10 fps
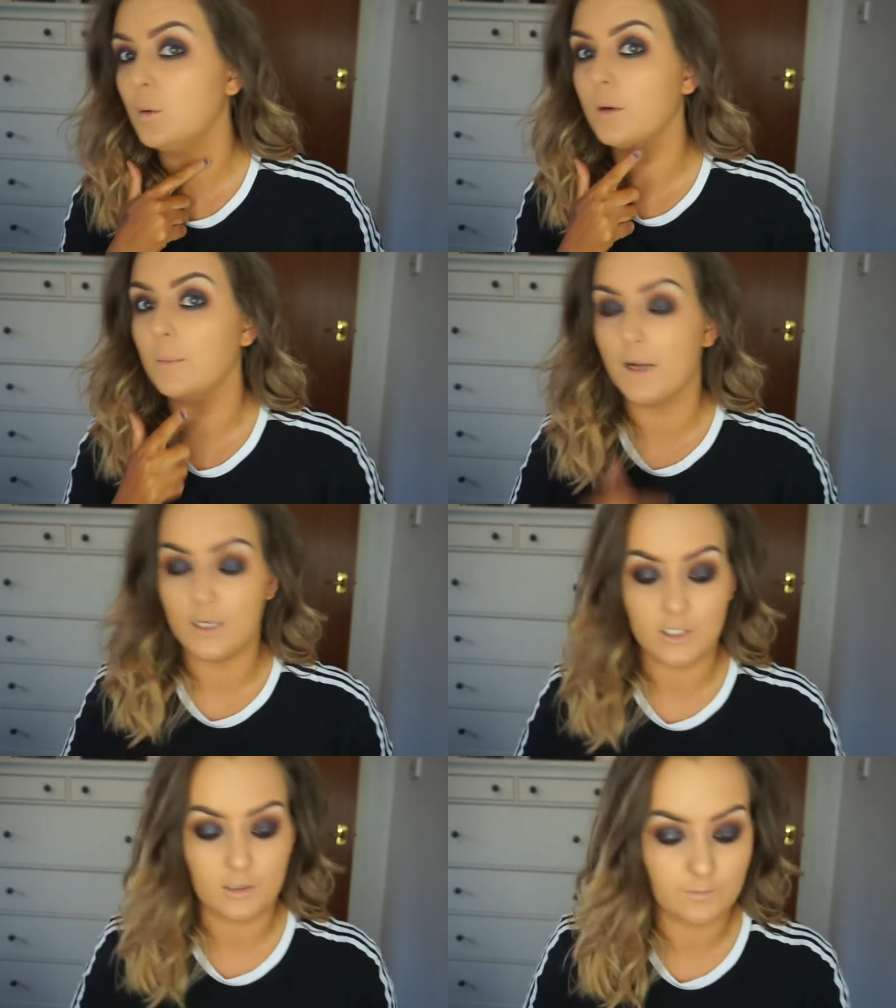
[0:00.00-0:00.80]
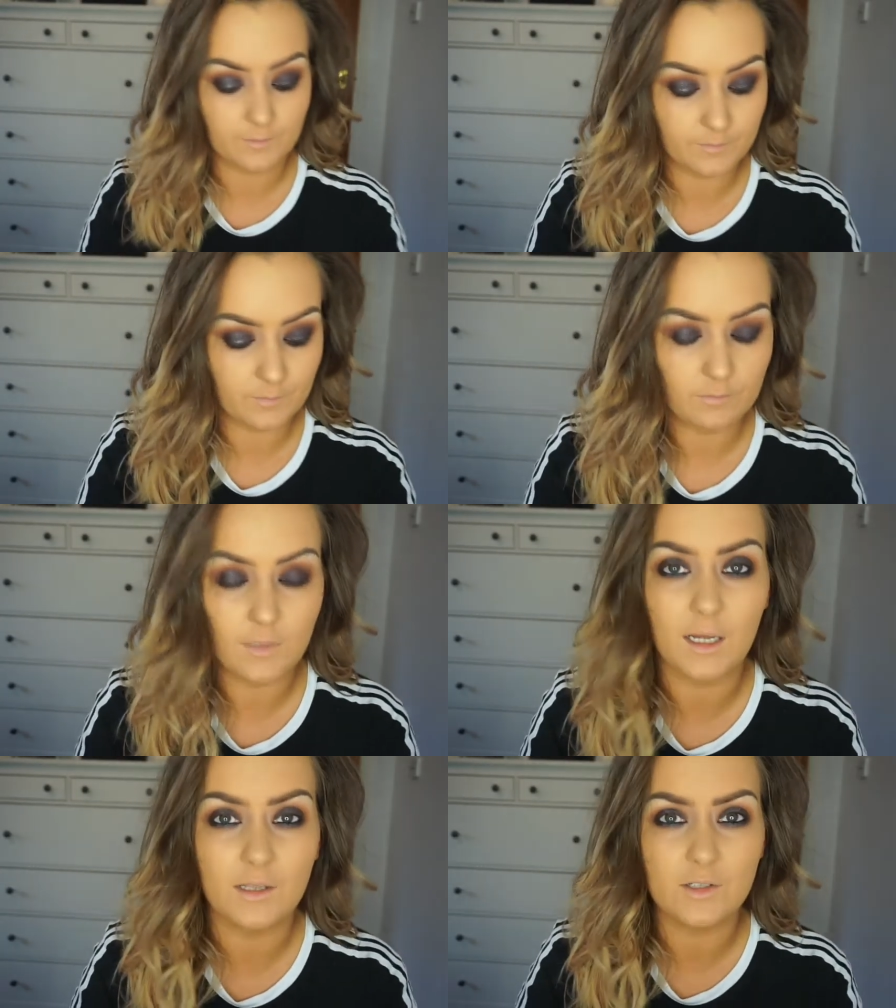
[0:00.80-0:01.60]
we're matching.
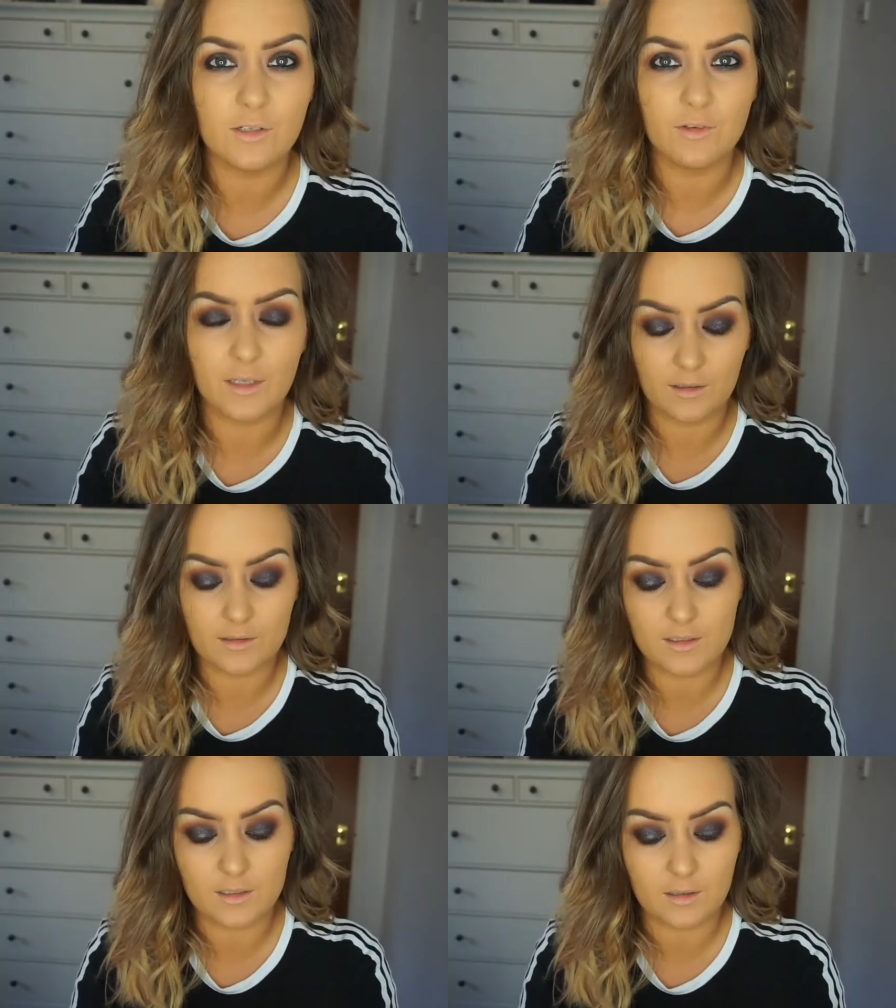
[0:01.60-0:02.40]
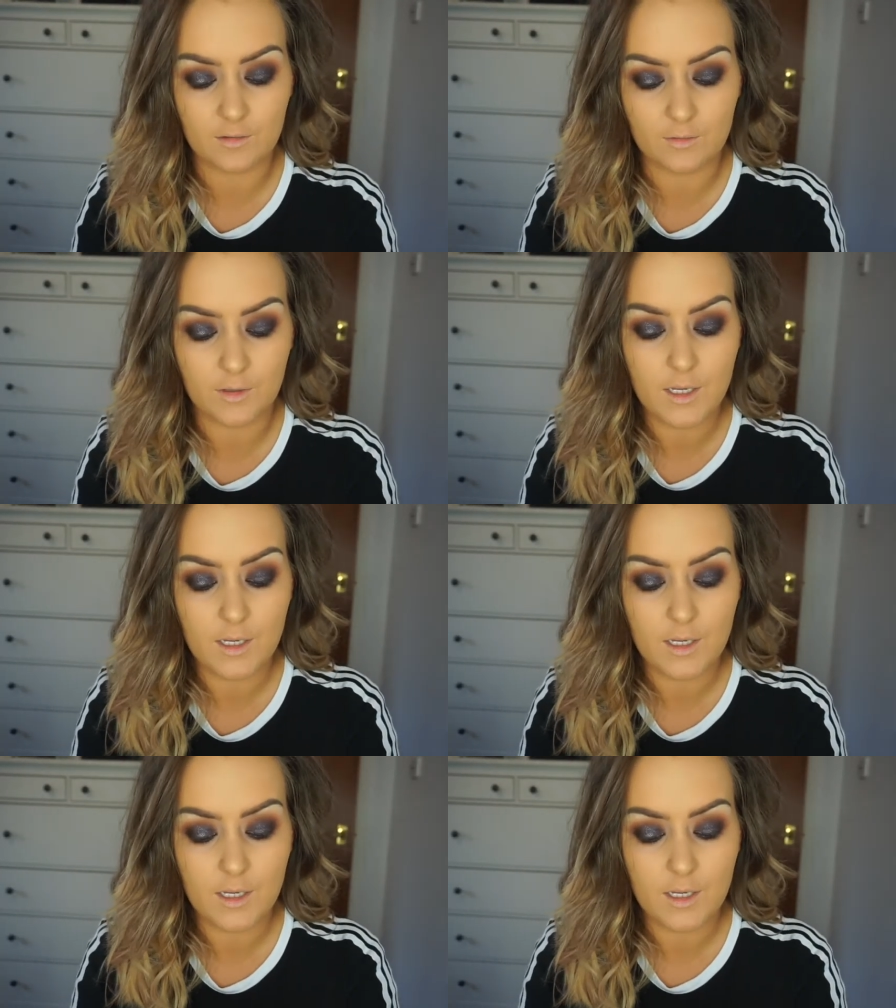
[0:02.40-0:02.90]
My hands look ridiculously dark though.